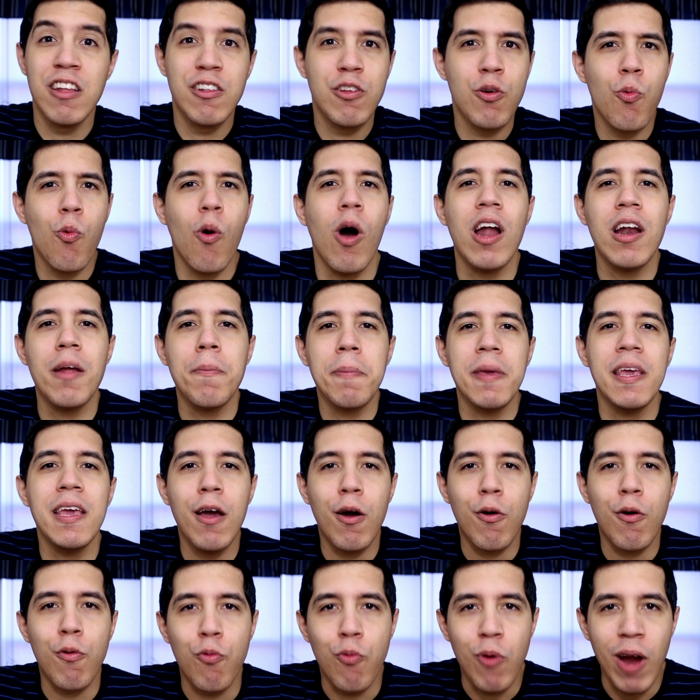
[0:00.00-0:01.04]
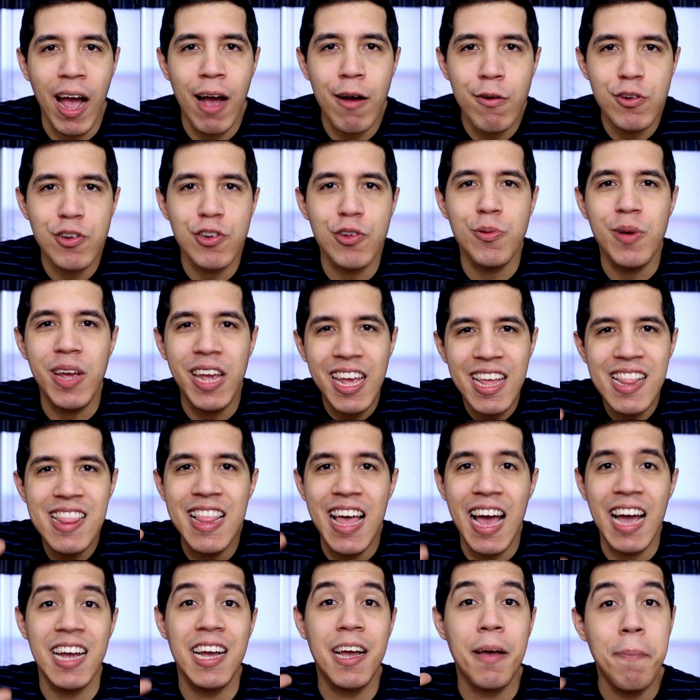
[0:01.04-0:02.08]
to want to be around you in
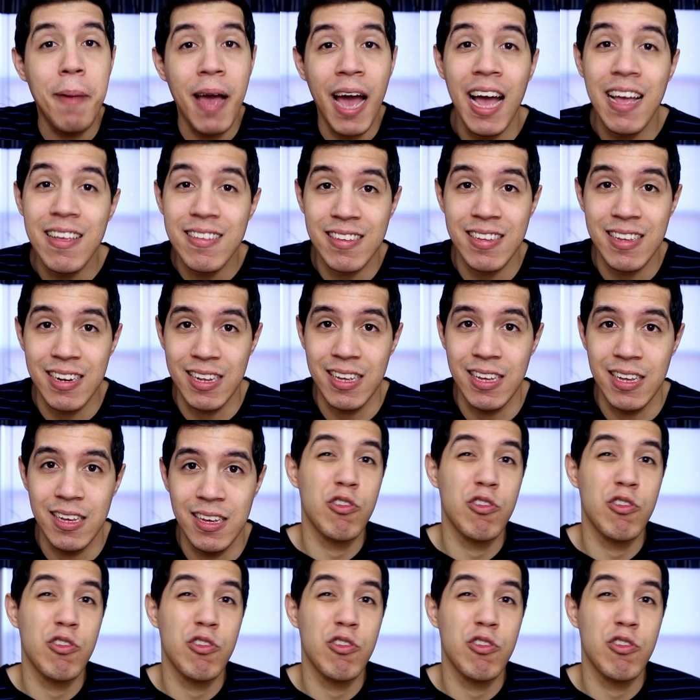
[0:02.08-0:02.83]
that capacity.